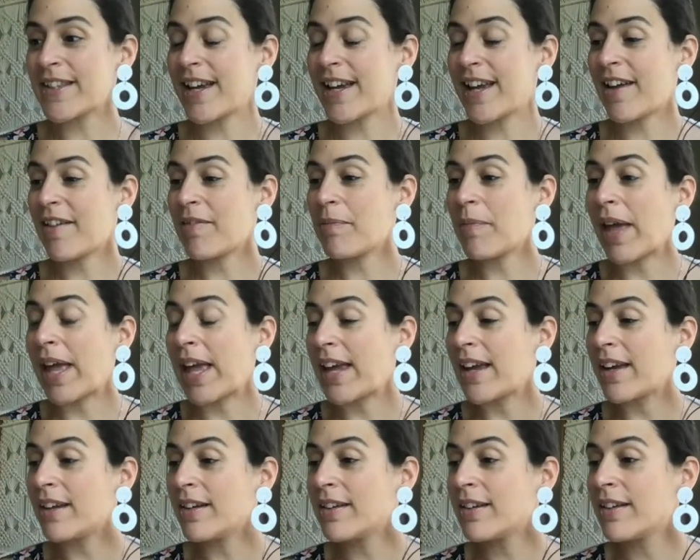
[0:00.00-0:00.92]
I have
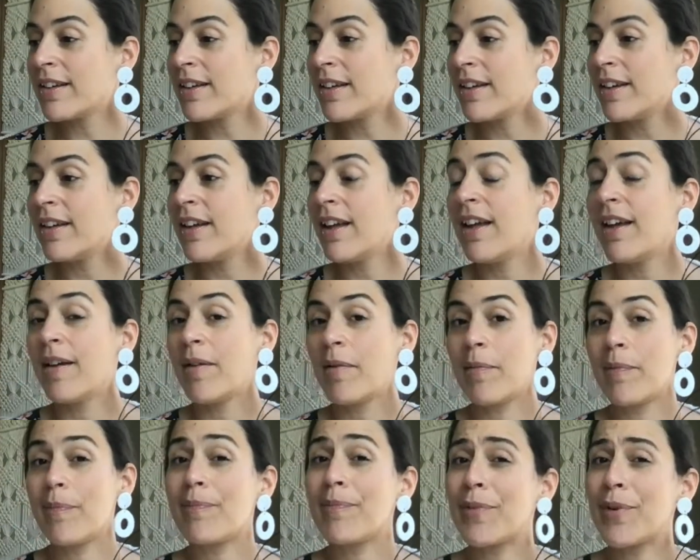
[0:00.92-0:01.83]
my
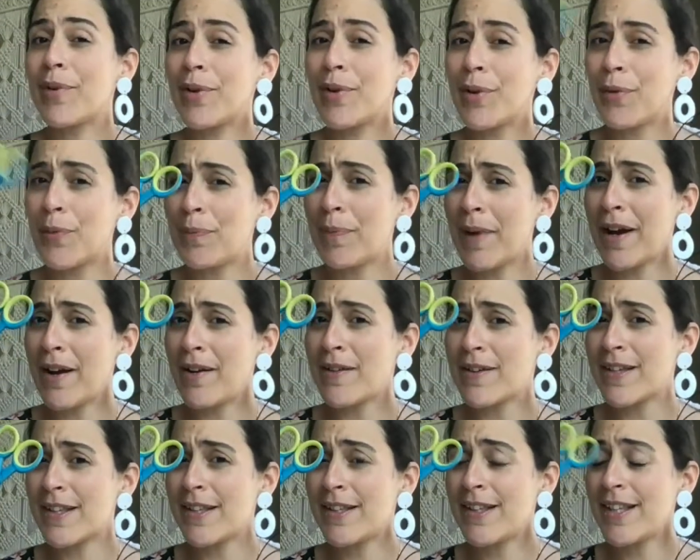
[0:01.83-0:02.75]
good old pair
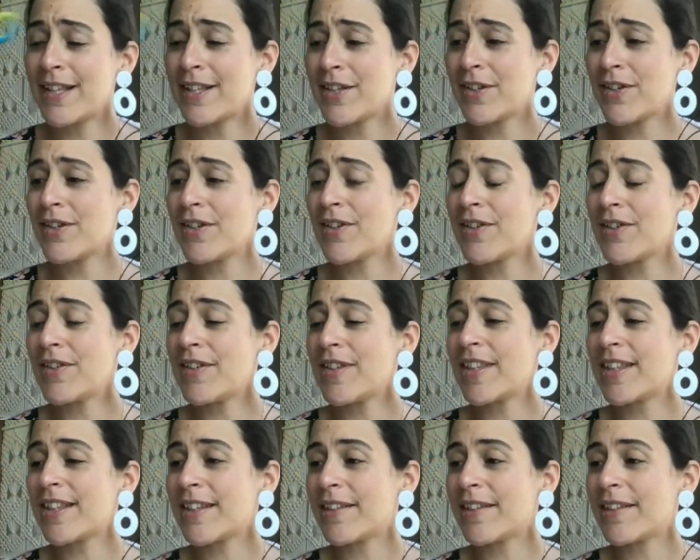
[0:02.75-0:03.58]
of scissors